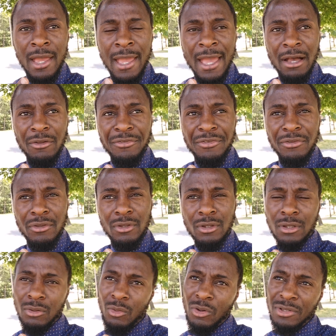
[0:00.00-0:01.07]
health,
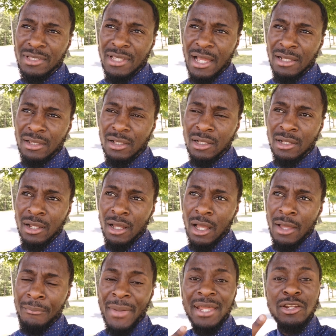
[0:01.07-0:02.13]
what's that?
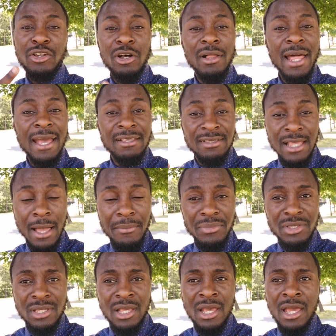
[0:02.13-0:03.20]
medical
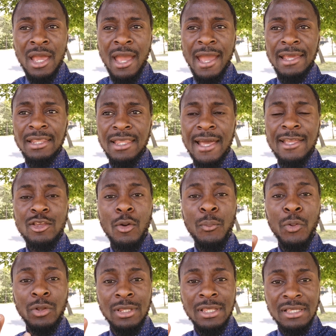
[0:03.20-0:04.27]
exams and then your
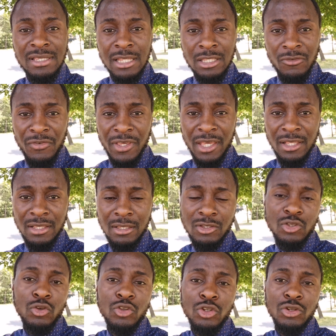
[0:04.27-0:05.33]
police certificate
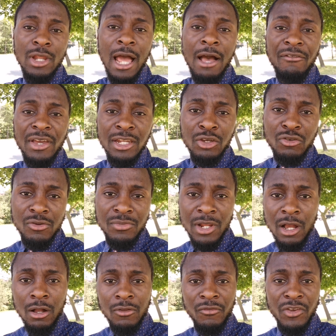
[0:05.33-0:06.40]
so you do not have any
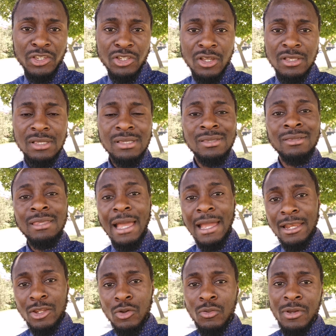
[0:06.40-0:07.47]
criminal convictions
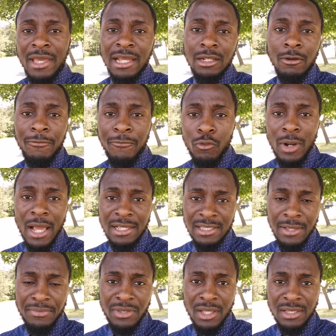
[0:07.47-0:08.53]
then you will get the full
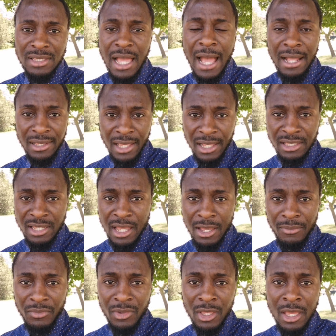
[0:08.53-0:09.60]
acceptance at that
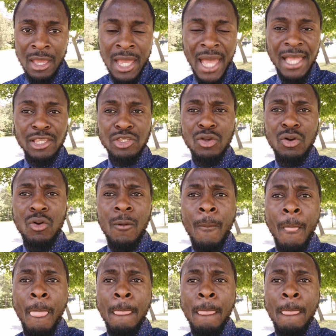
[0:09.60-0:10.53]
time and so